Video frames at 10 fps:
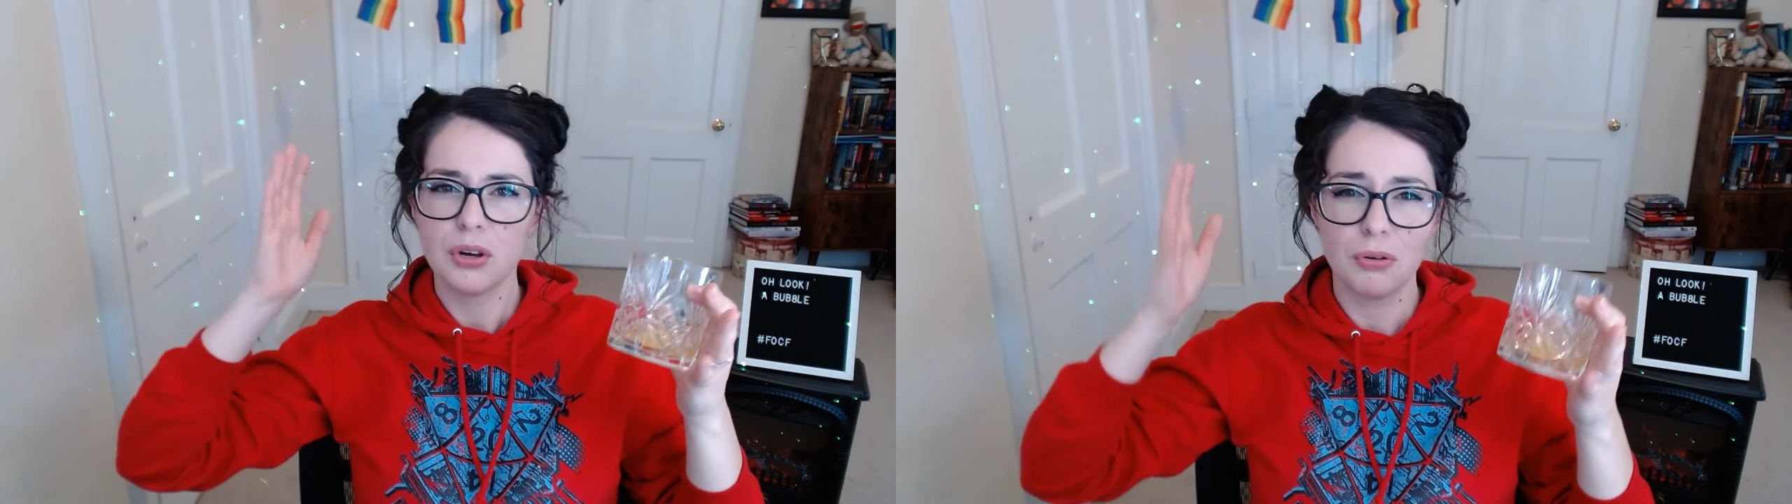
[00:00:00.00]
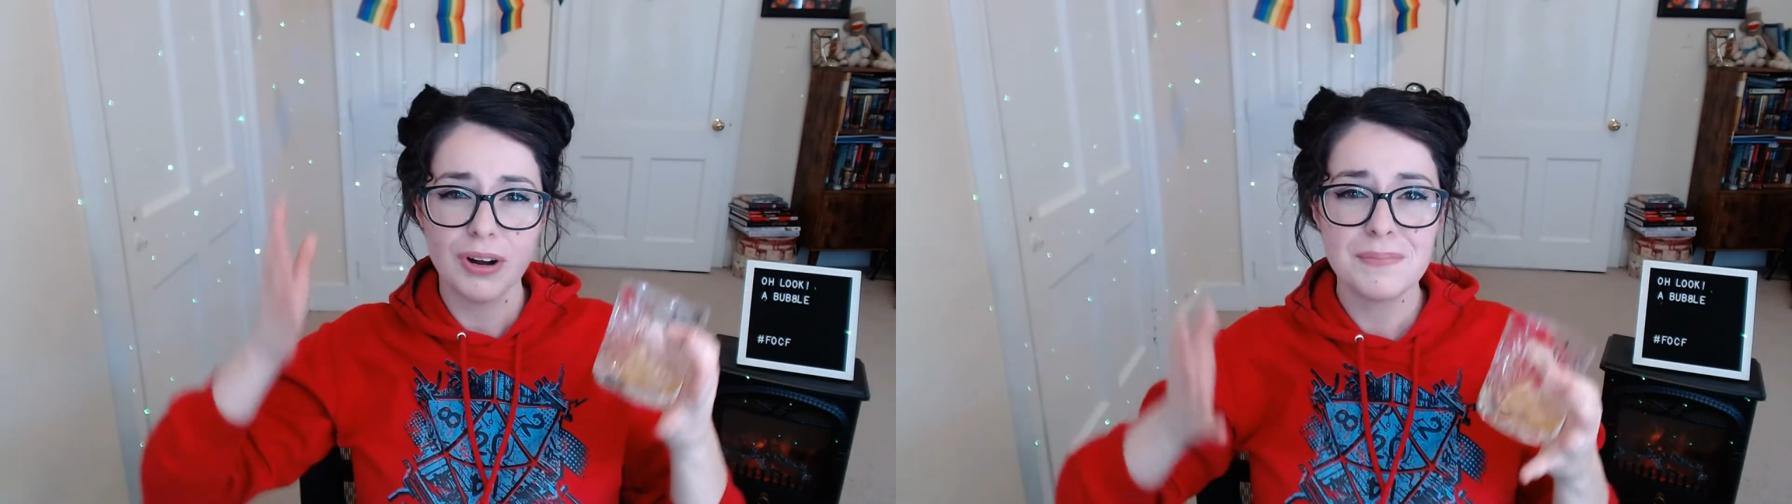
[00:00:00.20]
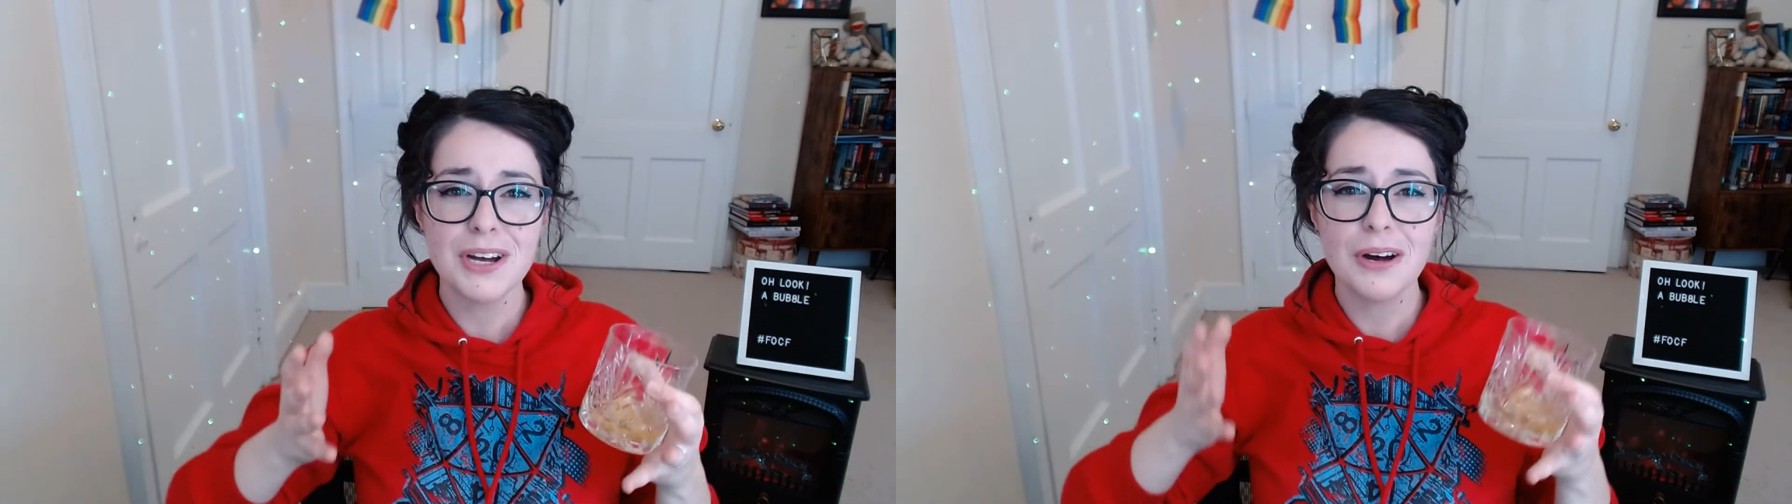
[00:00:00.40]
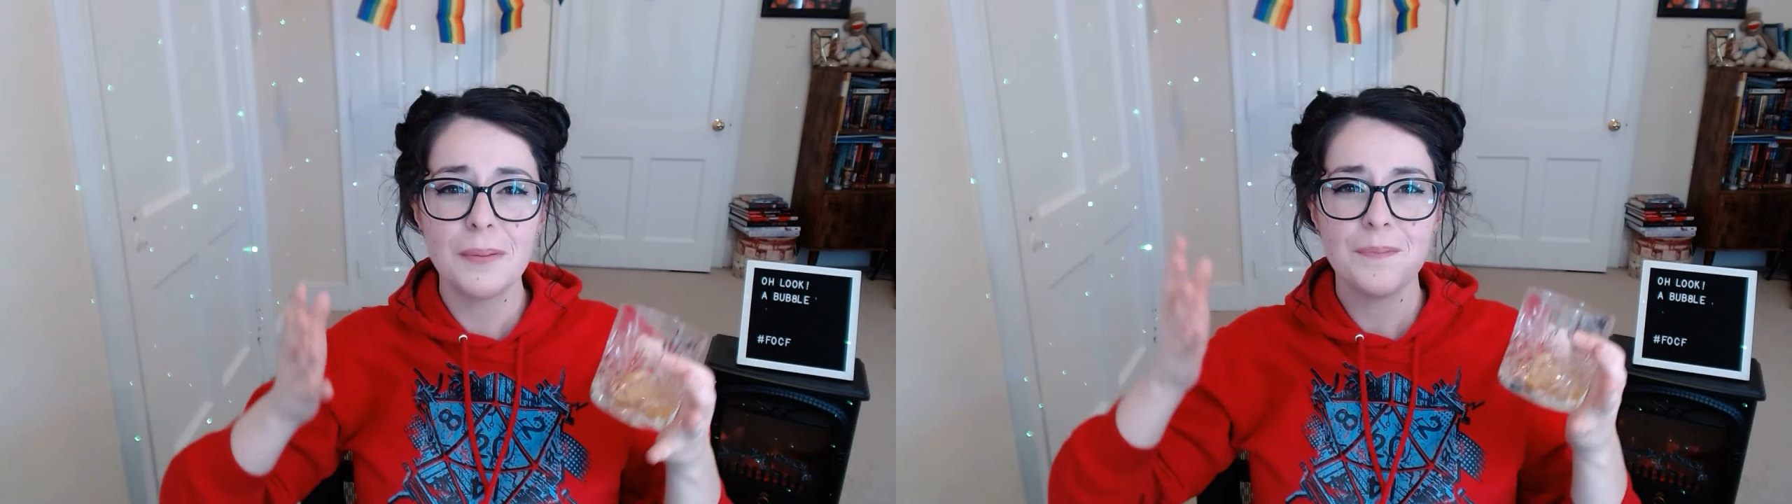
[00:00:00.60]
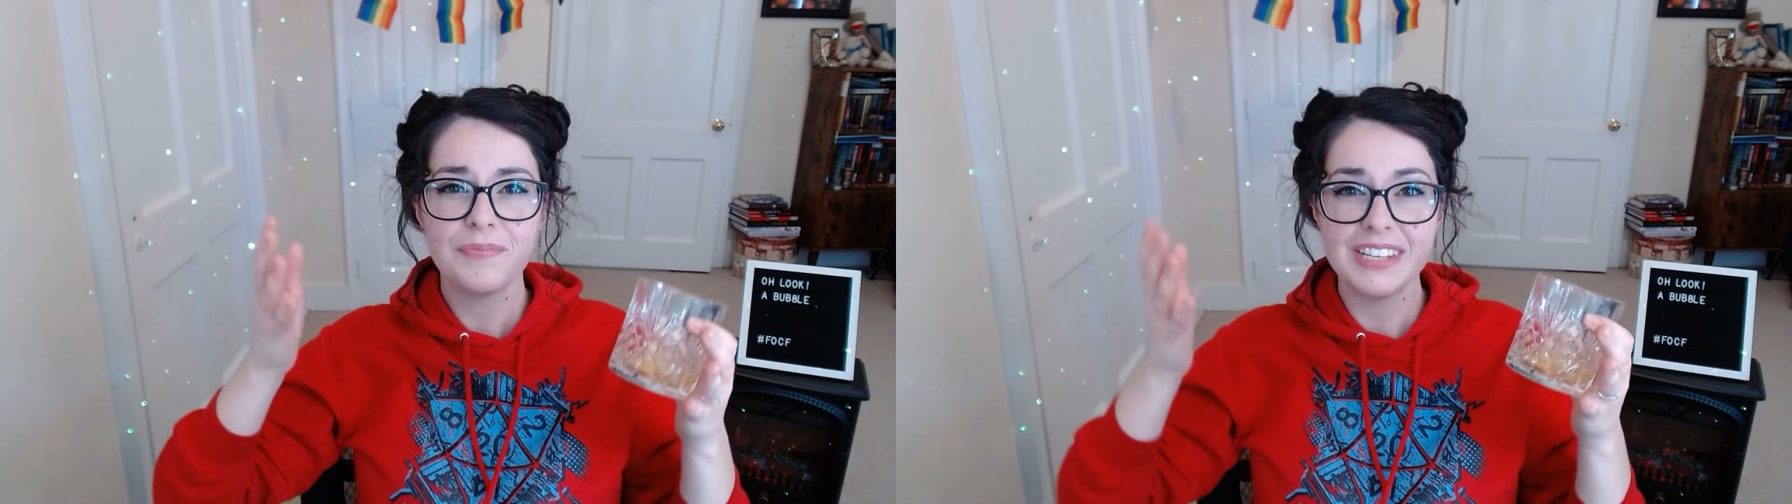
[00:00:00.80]
Crypto
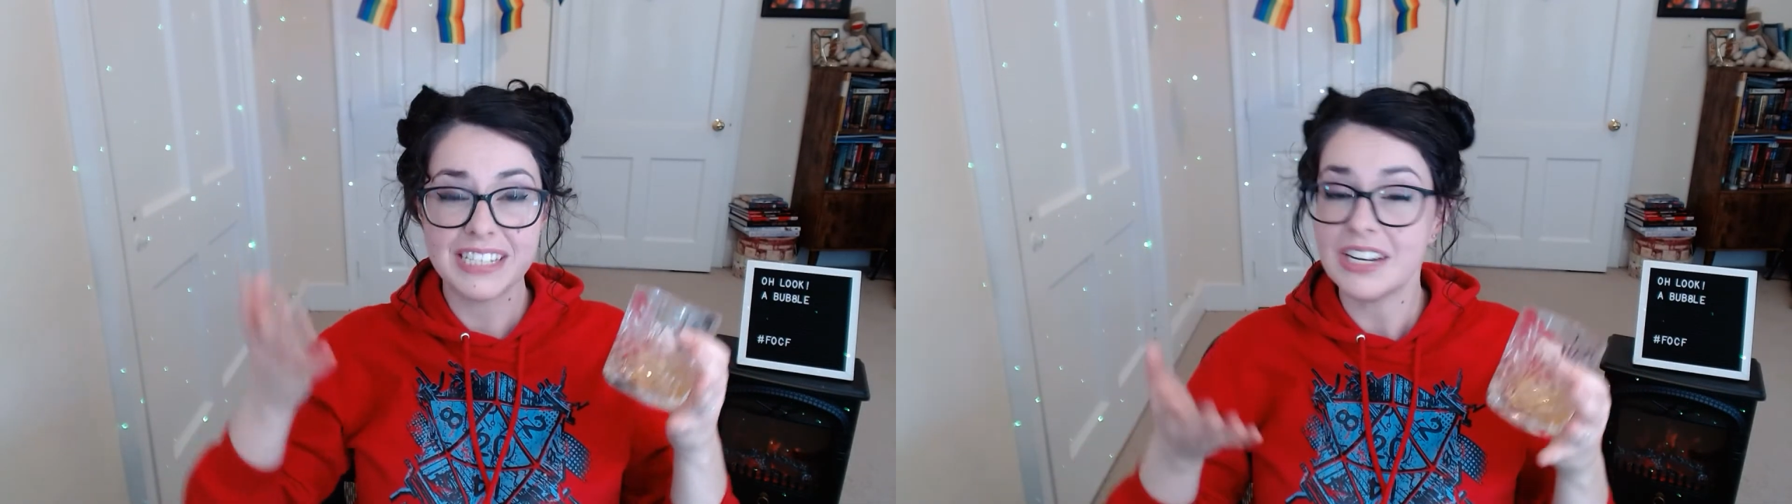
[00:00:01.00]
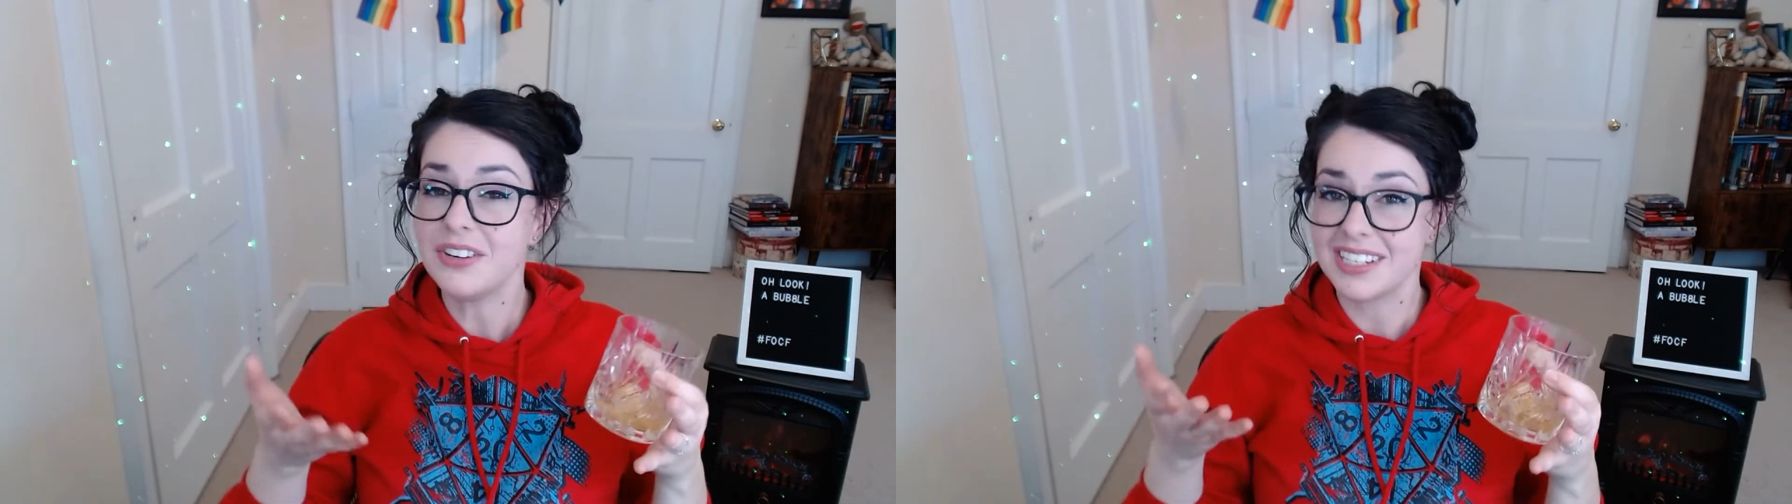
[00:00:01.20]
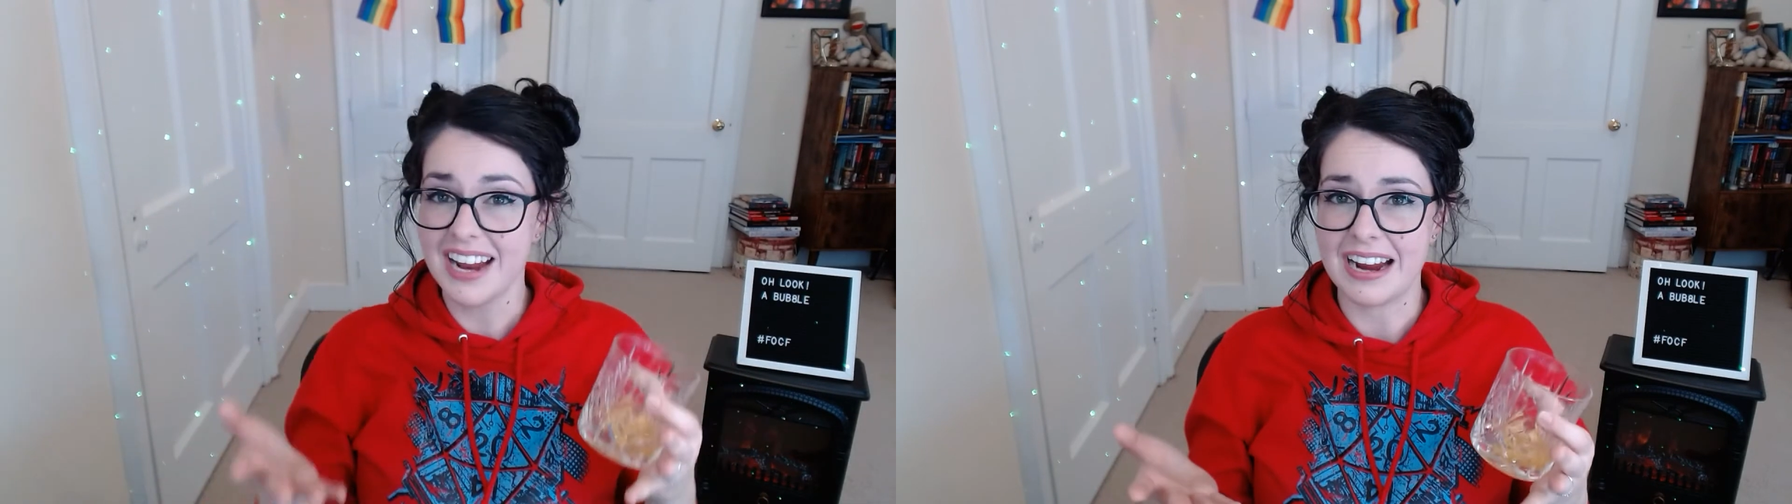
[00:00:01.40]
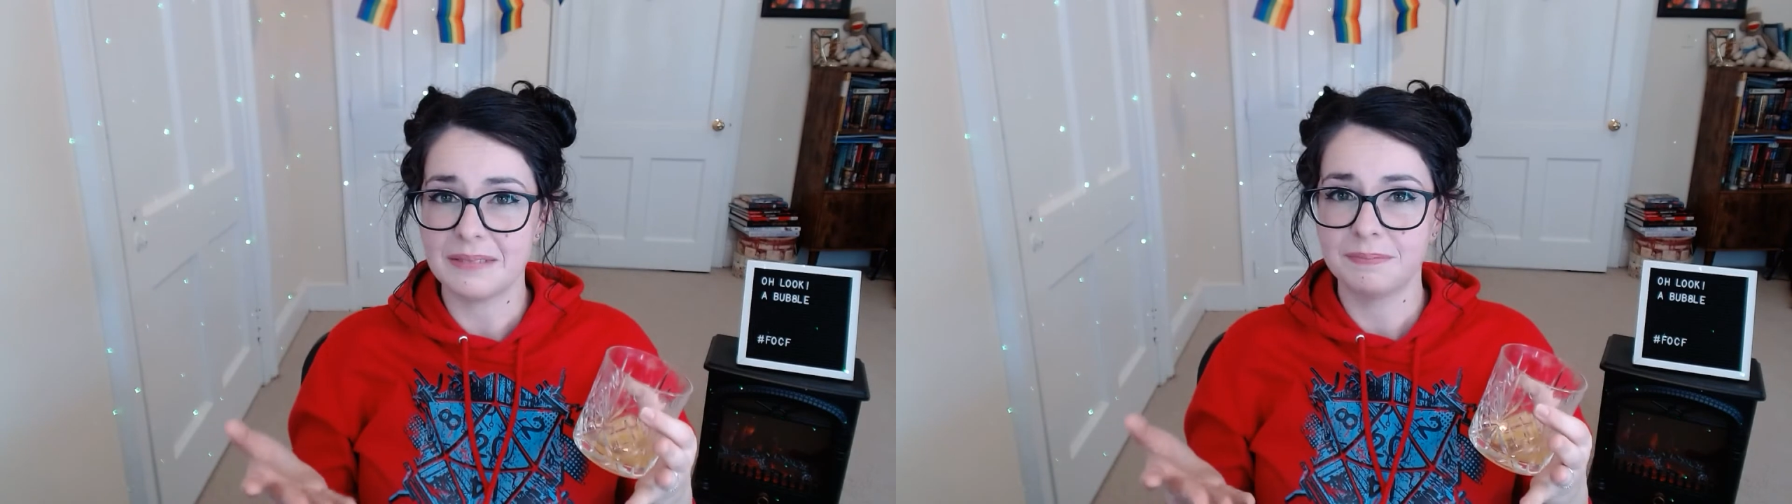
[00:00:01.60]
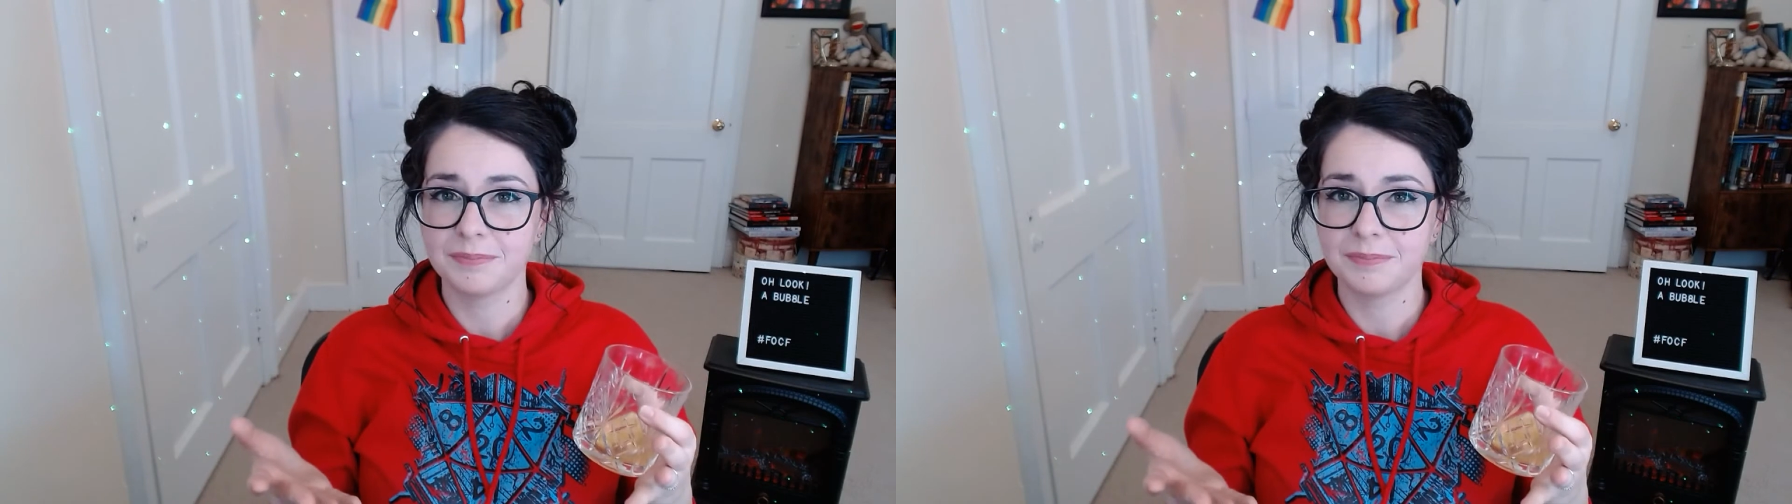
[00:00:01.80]
is here to stay.